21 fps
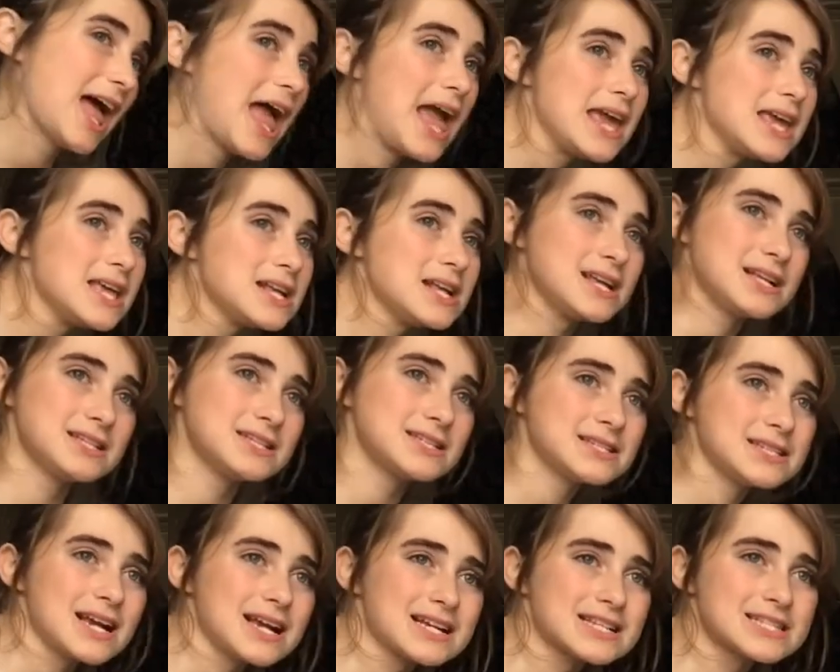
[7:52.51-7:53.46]
8,
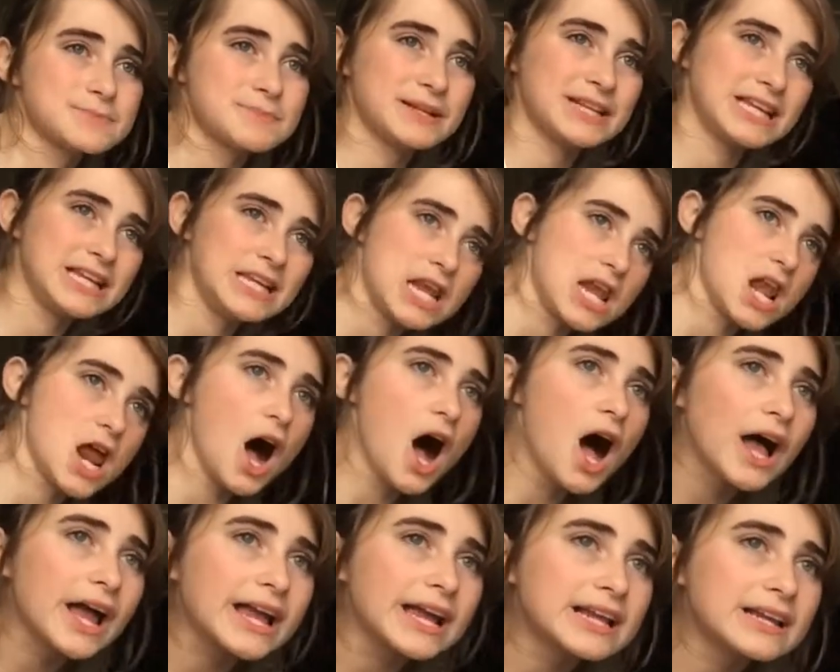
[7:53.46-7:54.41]
Instax Mini
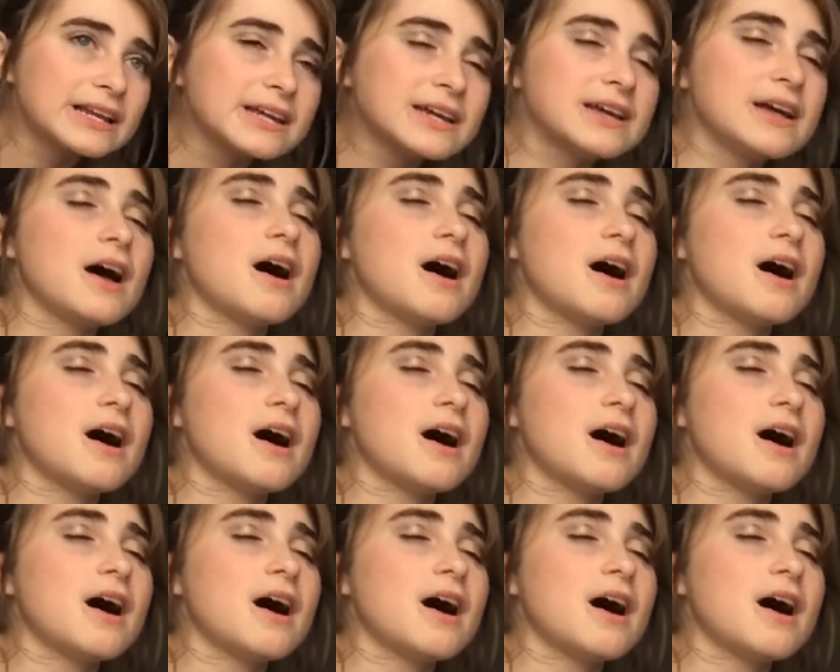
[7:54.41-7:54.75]
9.